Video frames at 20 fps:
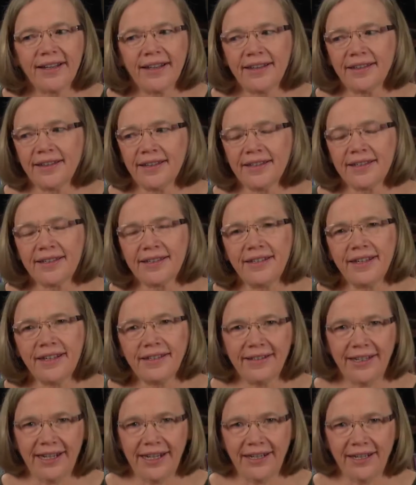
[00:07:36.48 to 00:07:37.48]
This
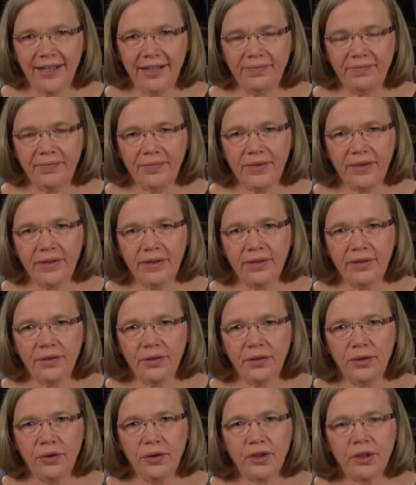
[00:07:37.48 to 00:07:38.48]
young lady
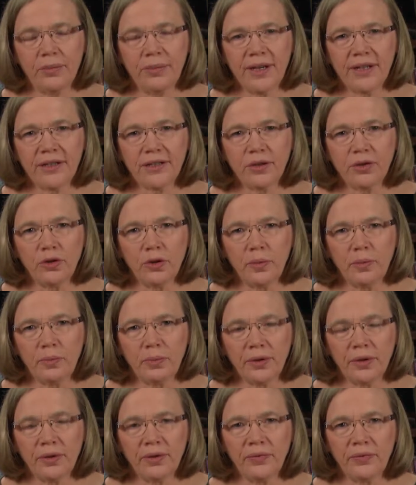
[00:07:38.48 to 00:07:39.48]
heard about a
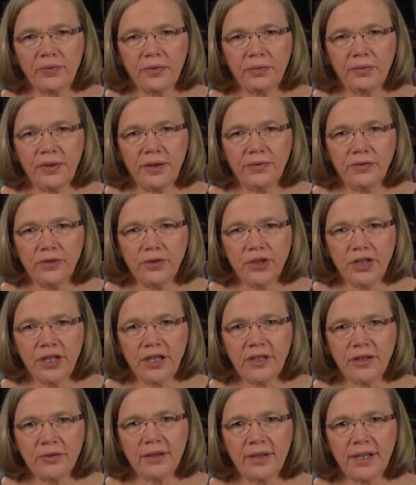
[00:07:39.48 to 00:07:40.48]
group of
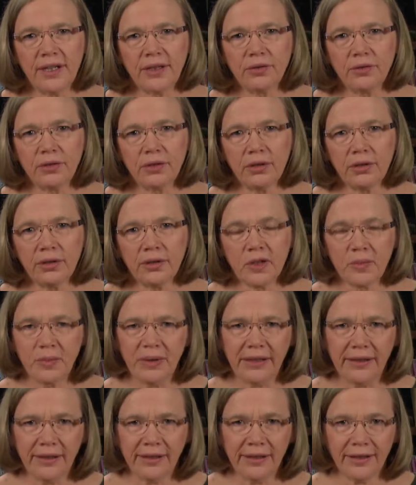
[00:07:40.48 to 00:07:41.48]
refugees that could not
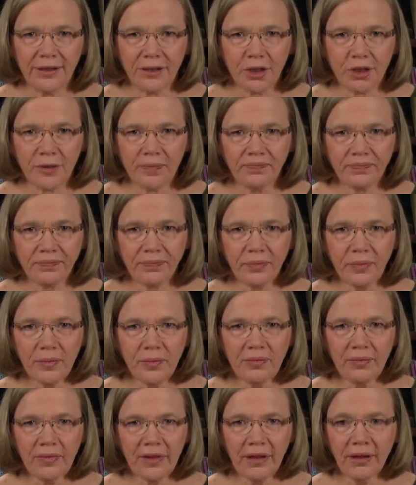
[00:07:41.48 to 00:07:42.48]
speak English.
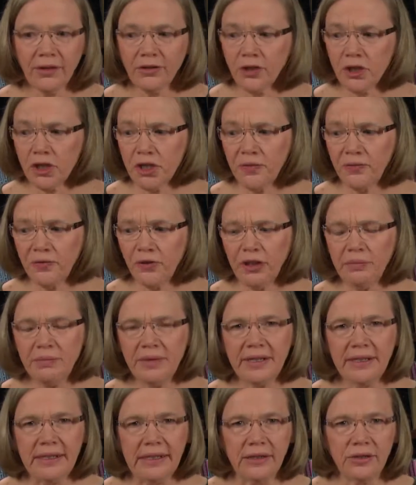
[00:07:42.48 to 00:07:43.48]
So she phoned me
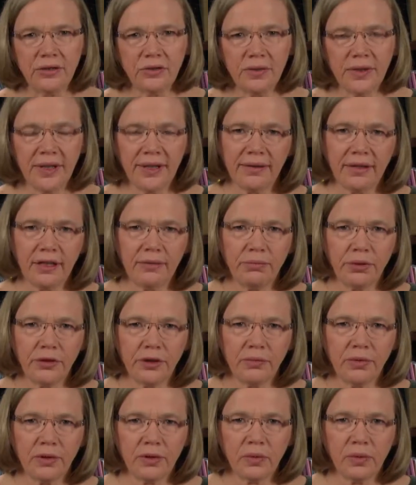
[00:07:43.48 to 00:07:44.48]
and said, do I think Blue
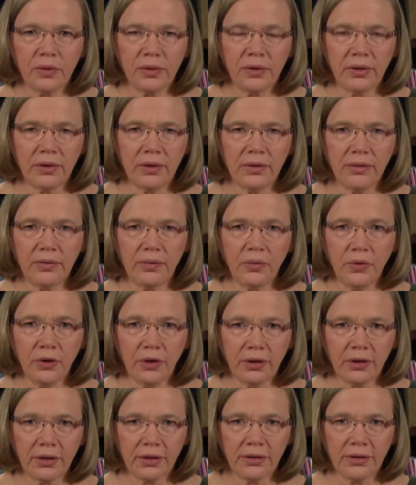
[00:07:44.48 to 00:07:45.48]
Book will
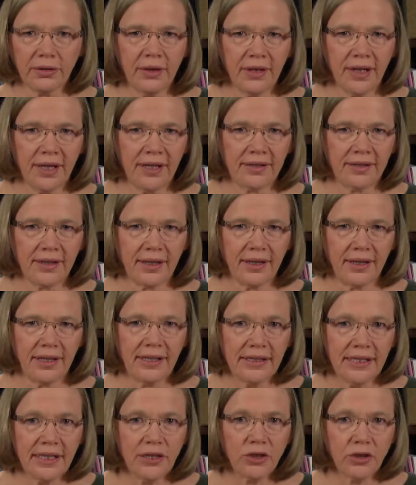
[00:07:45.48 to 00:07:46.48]
work as a
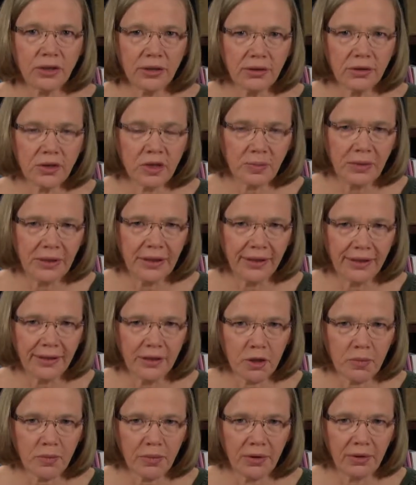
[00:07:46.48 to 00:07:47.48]
teaching to speak
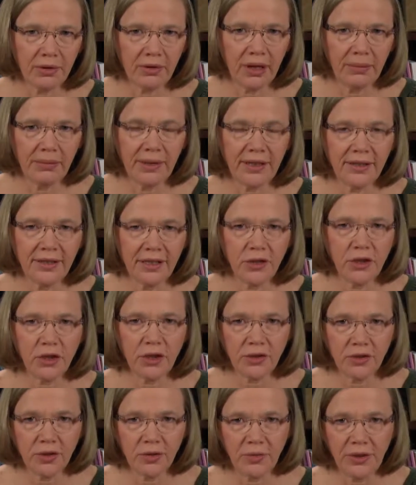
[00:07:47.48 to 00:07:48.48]
English program and
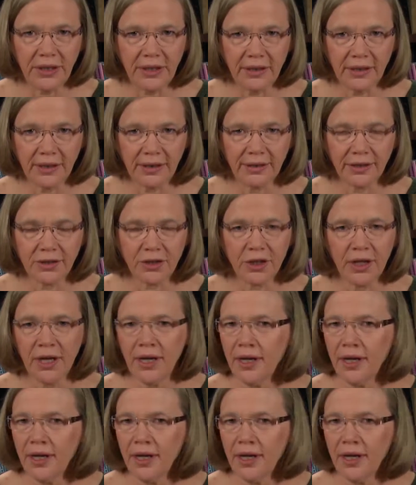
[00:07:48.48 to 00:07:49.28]
teaching to read English?